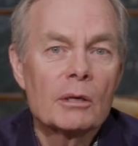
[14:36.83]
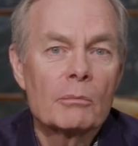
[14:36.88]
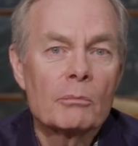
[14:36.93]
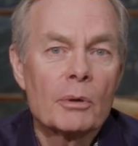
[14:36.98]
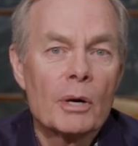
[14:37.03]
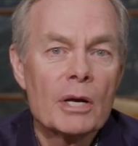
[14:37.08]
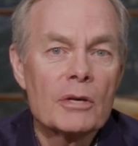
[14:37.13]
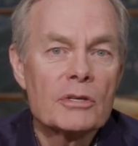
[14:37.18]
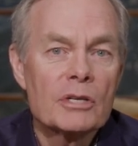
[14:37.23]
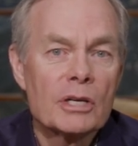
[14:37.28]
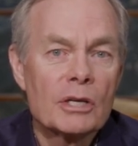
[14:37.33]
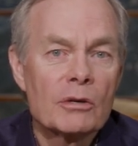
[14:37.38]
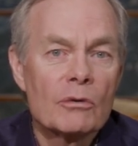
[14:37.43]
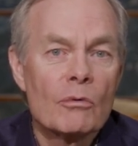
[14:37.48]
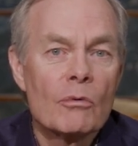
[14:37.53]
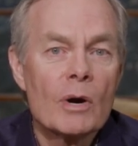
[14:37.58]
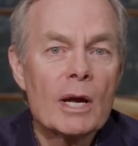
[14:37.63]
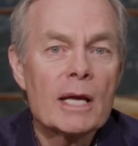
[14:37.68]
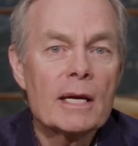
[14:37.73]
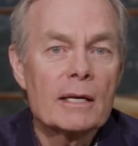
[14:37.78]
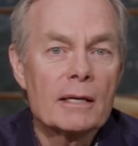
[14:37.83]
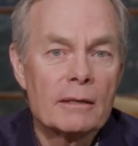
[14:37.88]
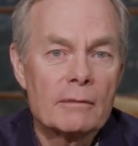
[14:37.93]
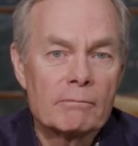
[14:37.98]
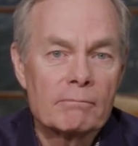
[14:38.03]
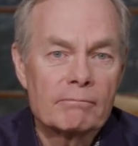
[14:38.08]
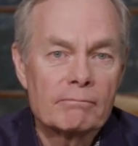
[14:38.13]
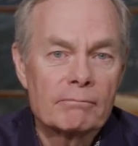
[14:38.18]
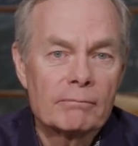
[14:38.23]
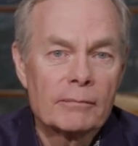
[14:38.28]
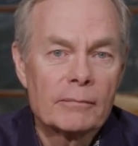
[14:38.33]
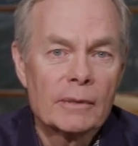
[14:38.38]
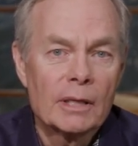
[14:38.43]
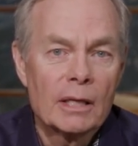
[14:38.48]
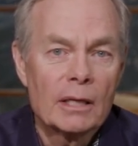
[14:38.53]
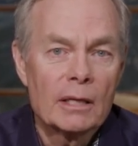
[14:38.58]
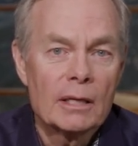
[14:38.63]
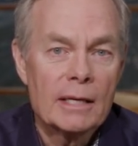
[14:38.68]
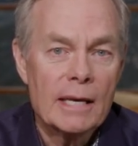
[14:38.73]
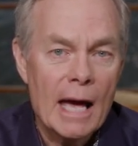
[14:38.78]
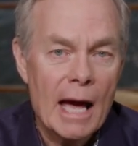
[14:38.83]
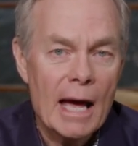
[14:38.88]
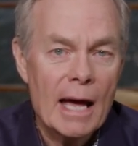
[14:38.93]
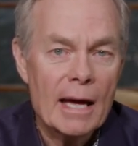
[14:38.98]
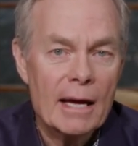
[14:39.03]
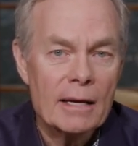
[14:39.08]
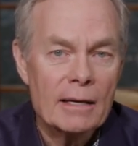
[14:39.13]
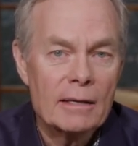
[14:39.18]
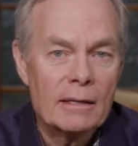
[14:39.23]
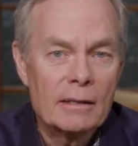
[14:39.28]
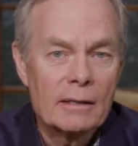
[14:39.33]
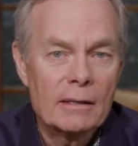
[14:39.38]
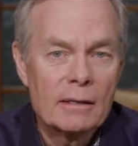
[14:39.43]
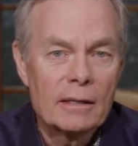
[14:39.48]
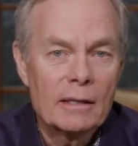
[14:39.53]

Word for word: President Reagan died